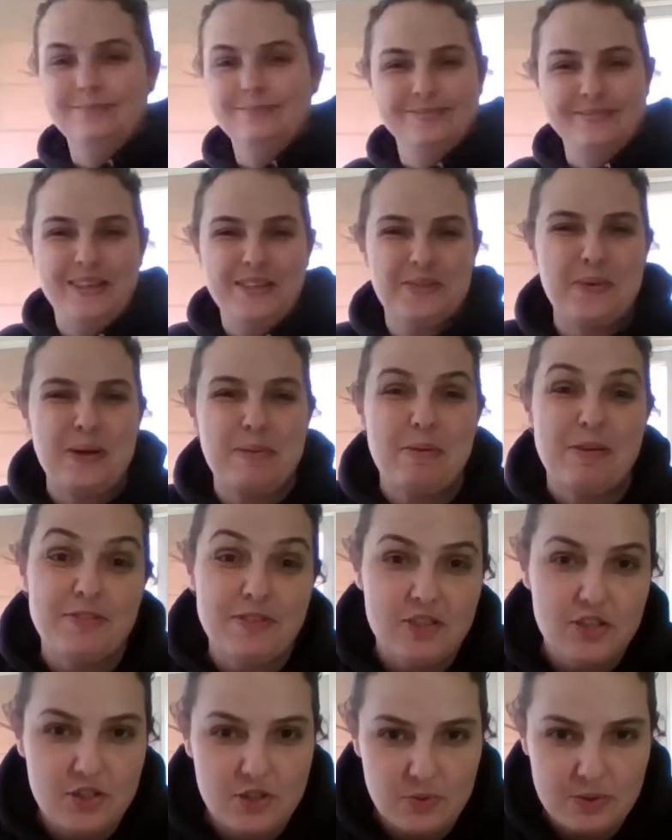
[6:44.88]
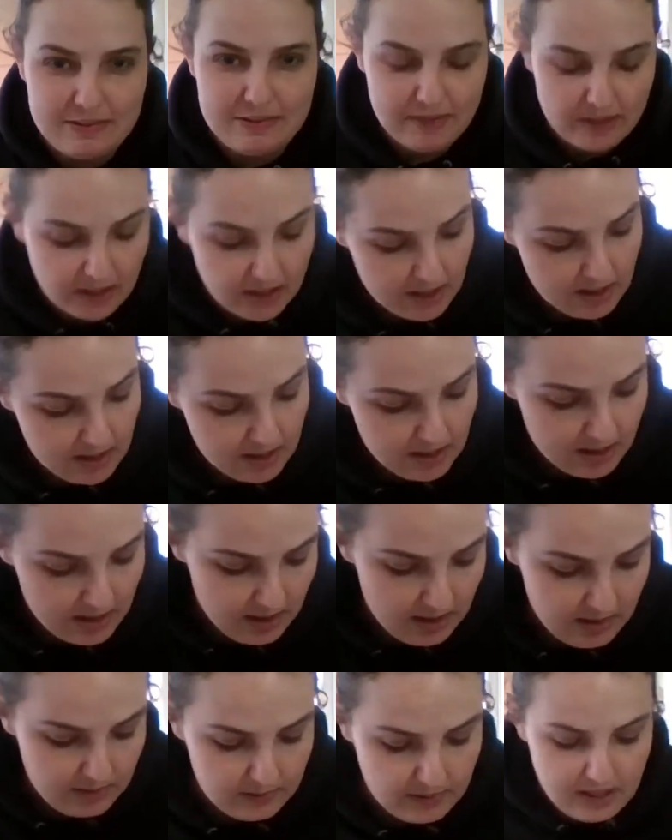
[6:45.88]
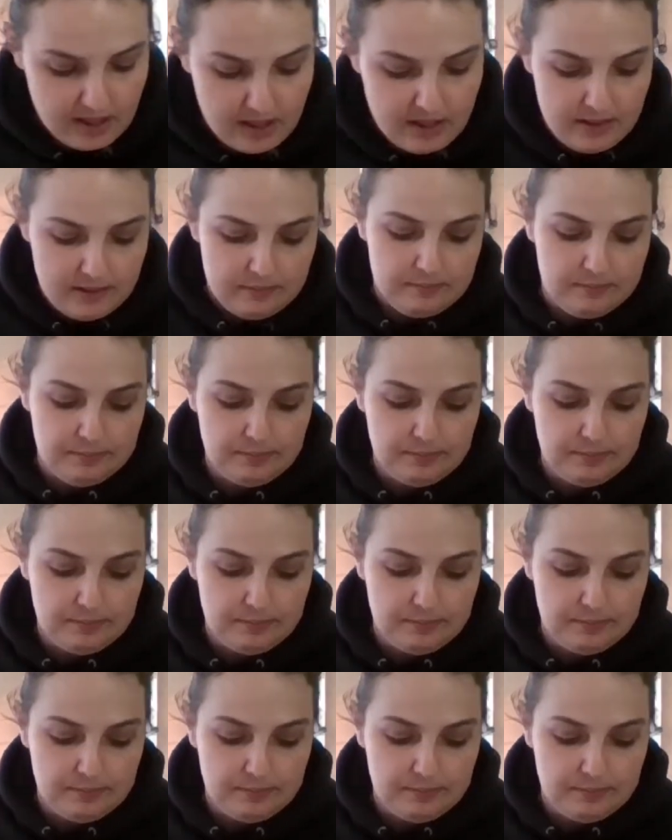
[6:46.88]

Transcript: That's where my finishes were living. Okay.